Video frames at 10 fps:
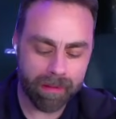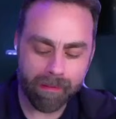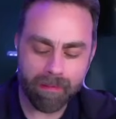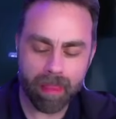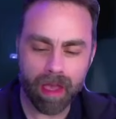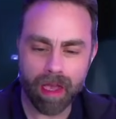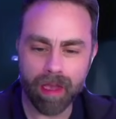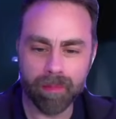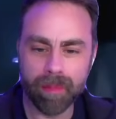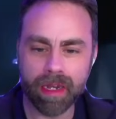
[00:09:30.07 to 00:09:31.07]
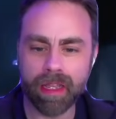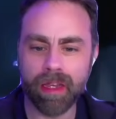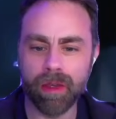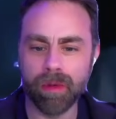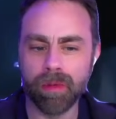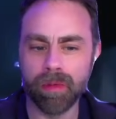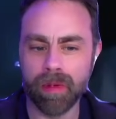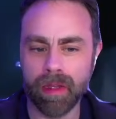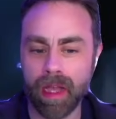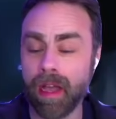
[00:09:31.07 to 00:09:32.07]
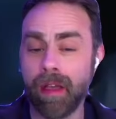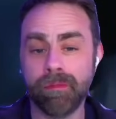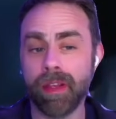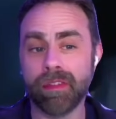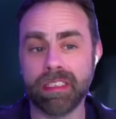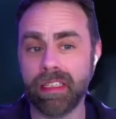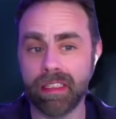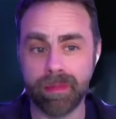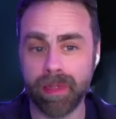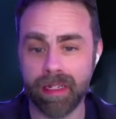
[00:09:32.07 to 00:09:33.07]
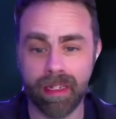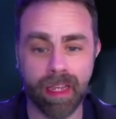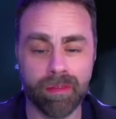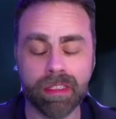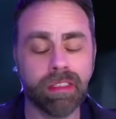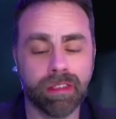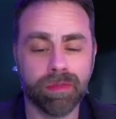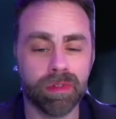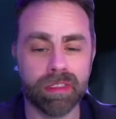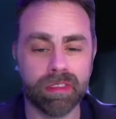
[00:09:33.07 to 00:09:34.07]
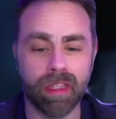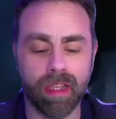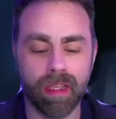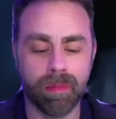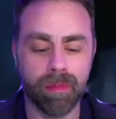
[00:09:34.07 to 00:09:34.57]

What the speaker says: And I know I've never seen this band live. It's the first time.